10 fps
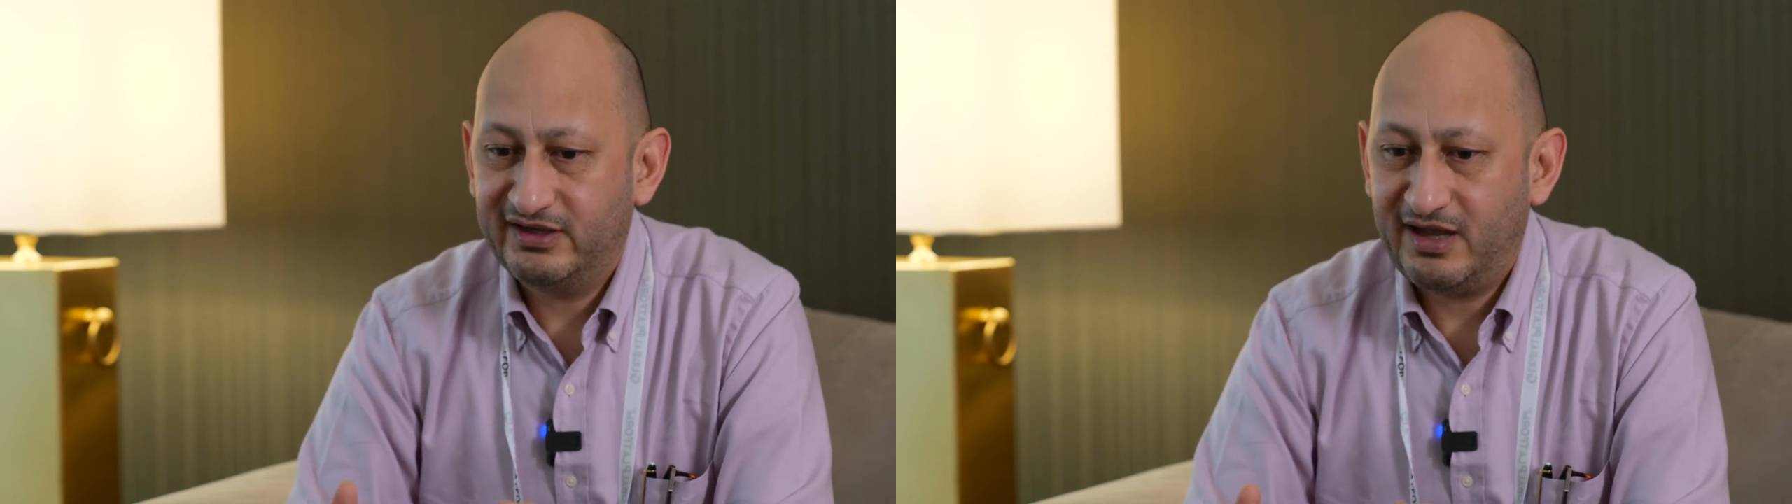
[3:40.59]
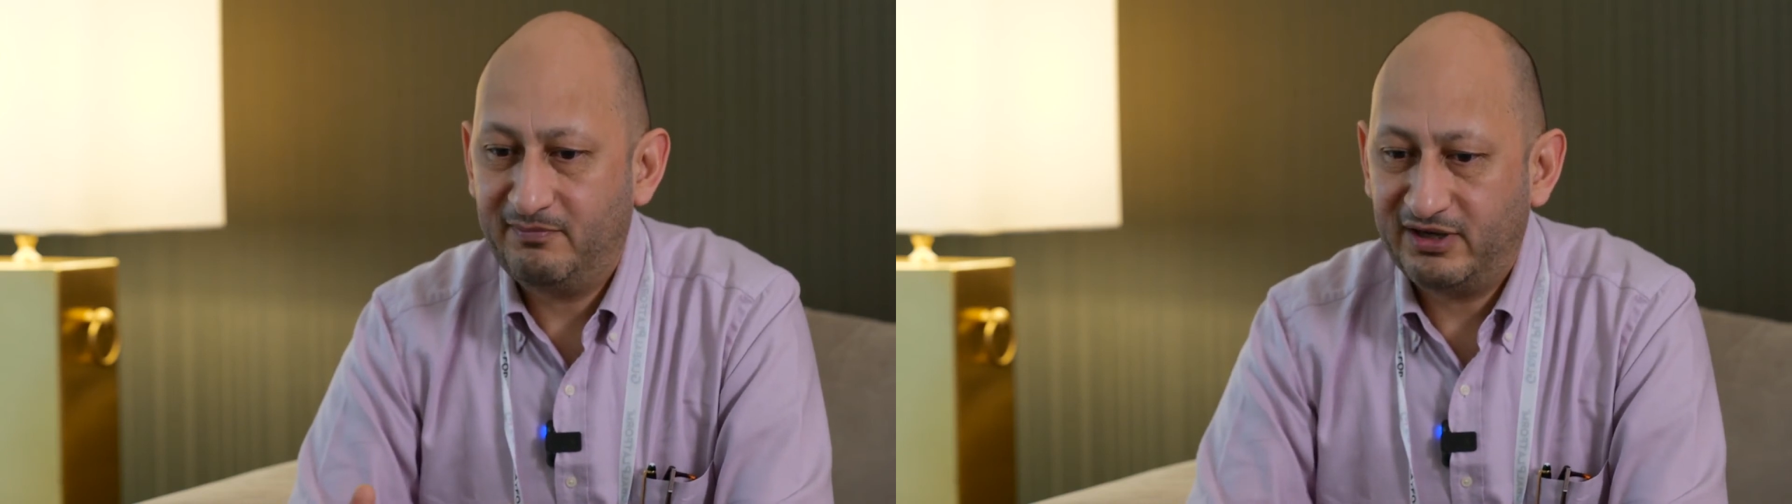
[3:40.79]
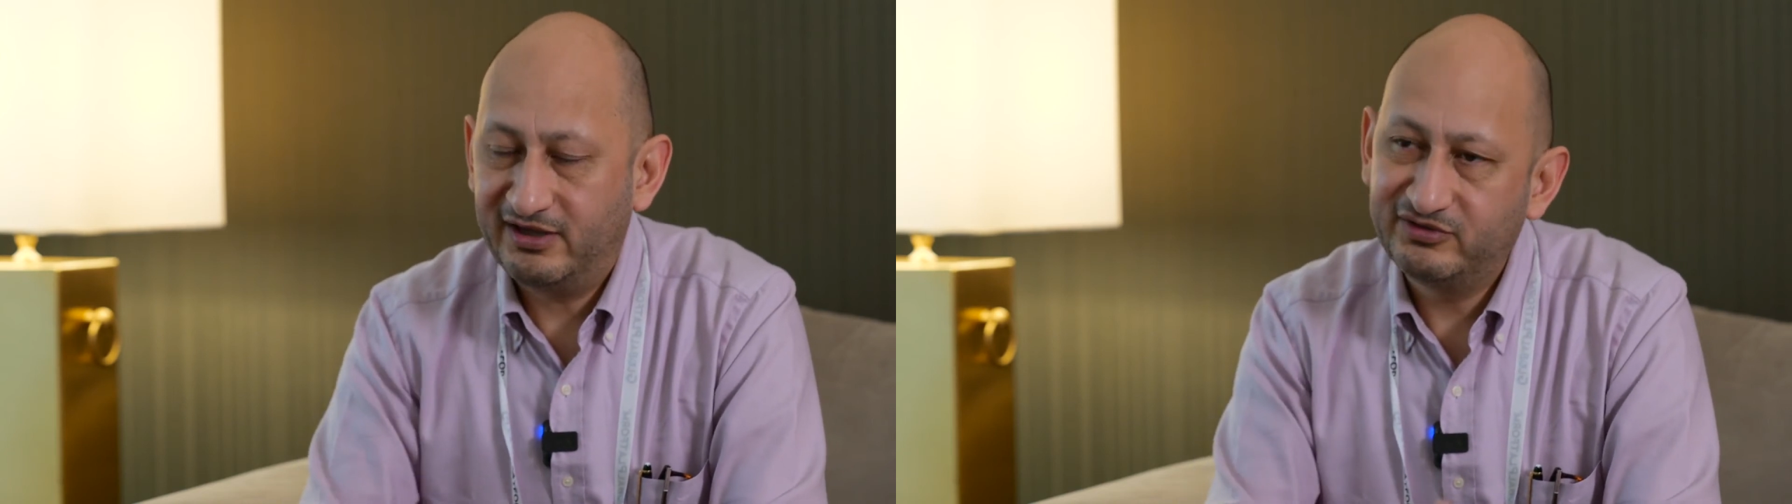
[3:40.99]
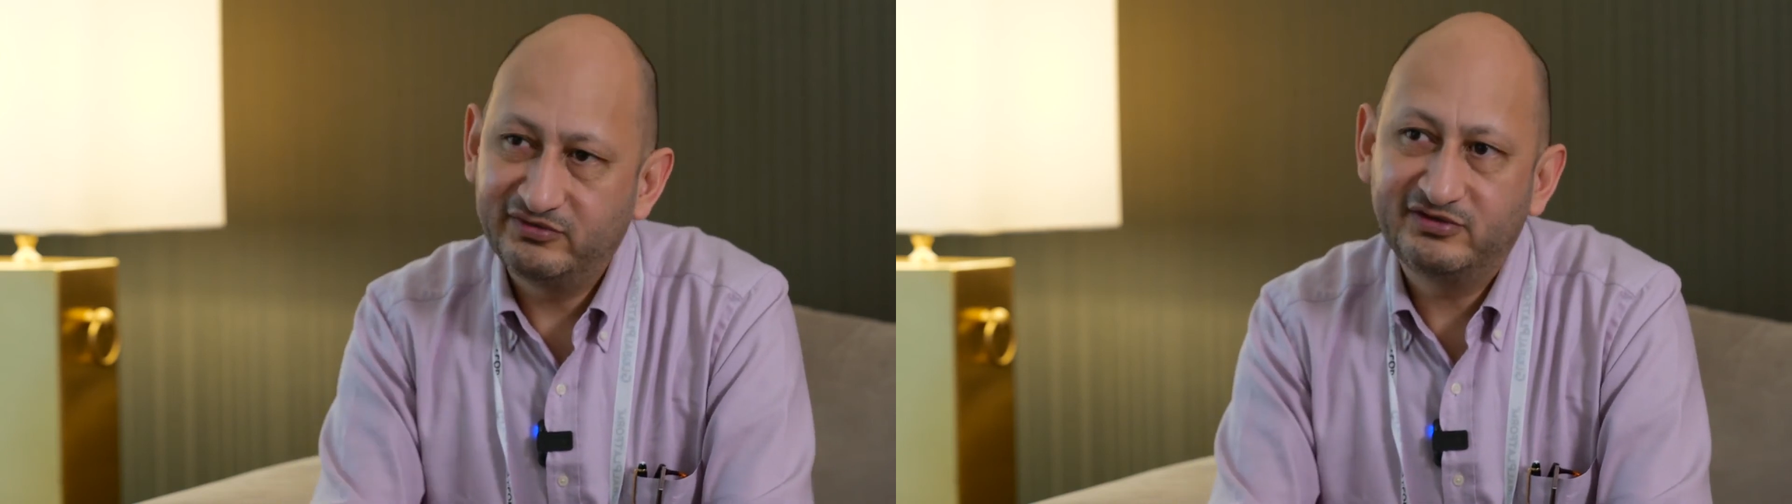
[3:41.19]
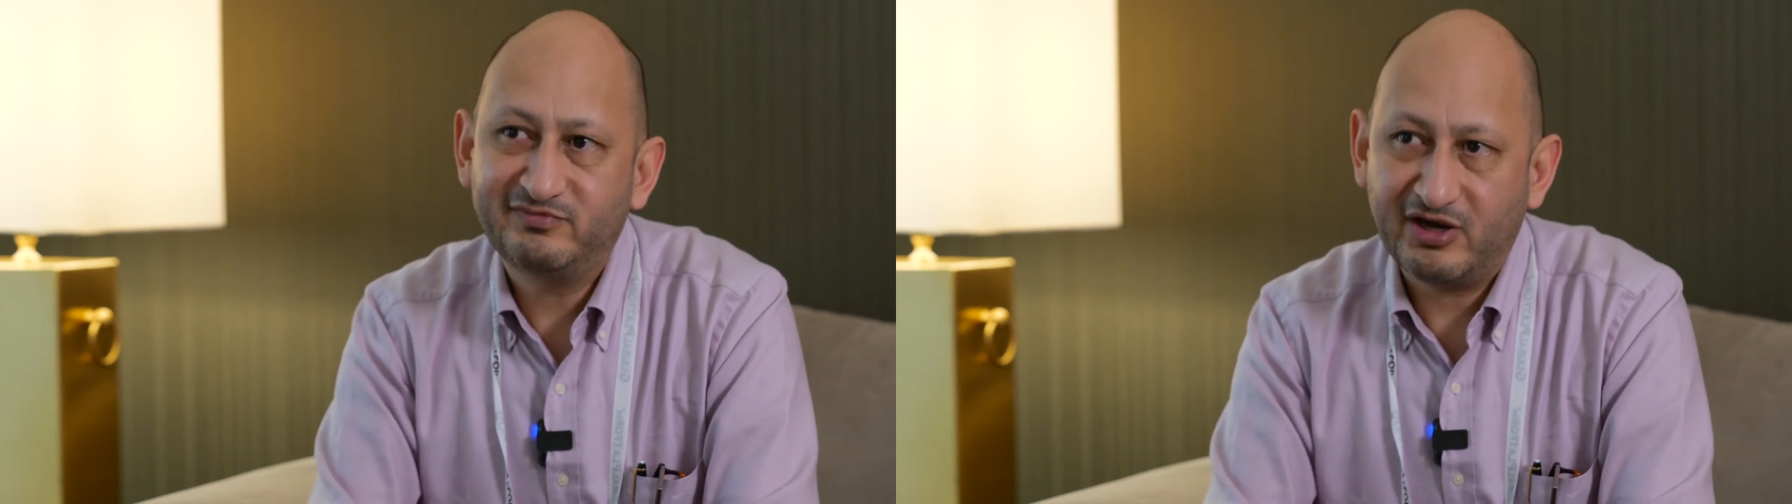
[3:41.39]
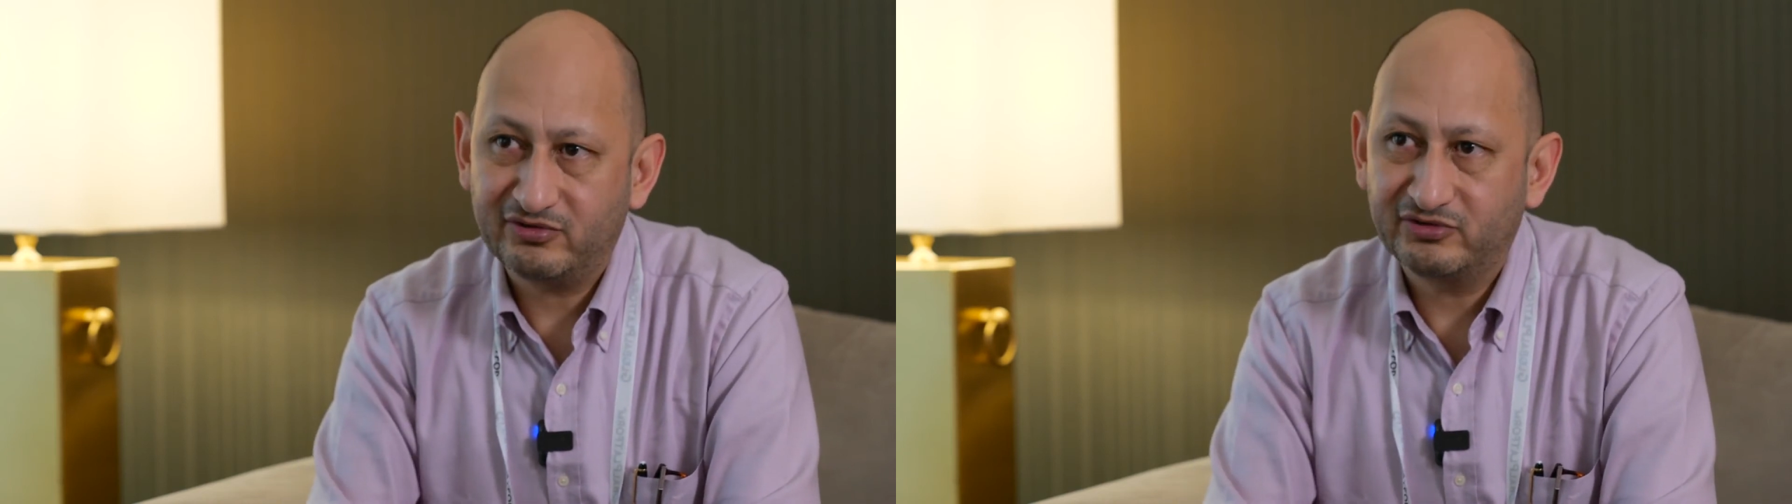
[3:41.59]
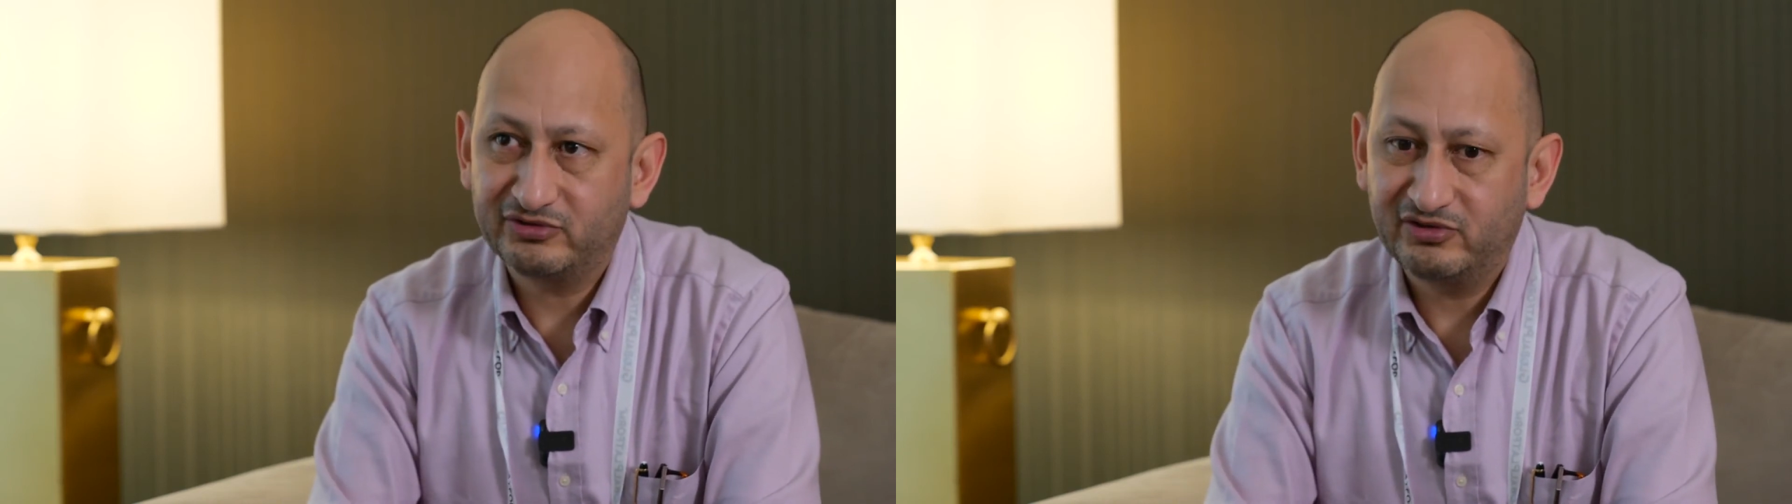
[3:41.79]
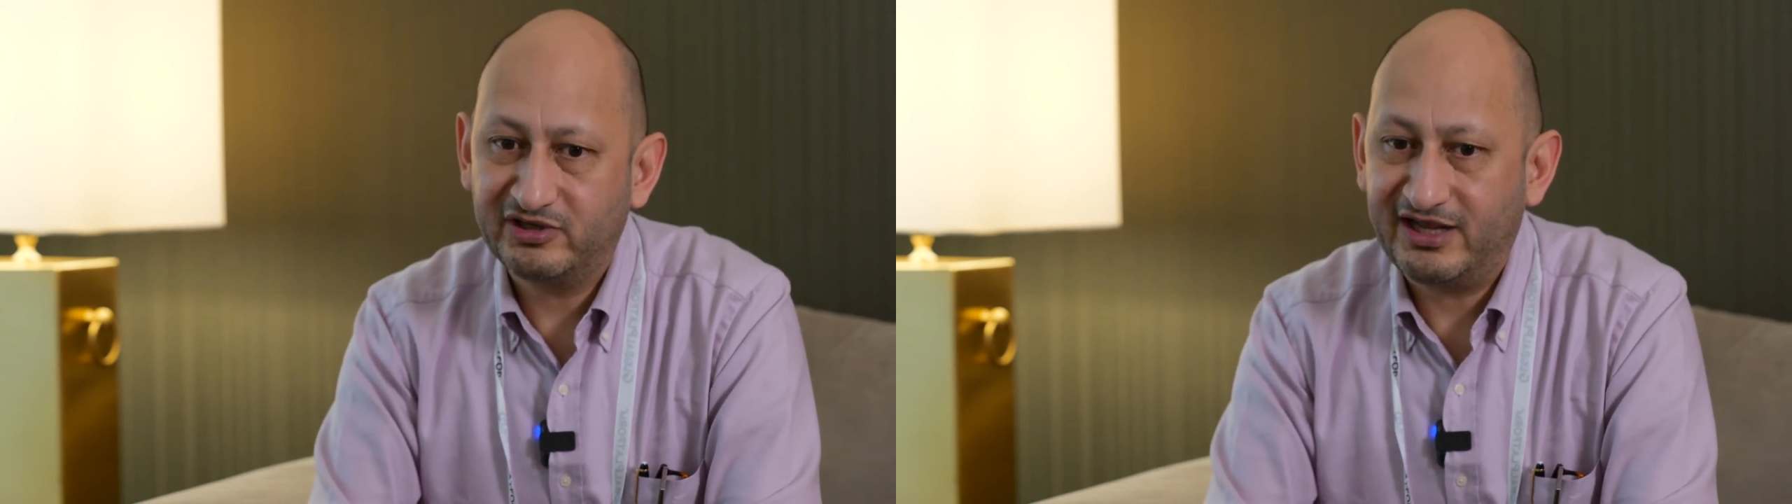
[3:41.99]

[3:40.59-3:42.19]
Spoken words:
applied to this microcontroller,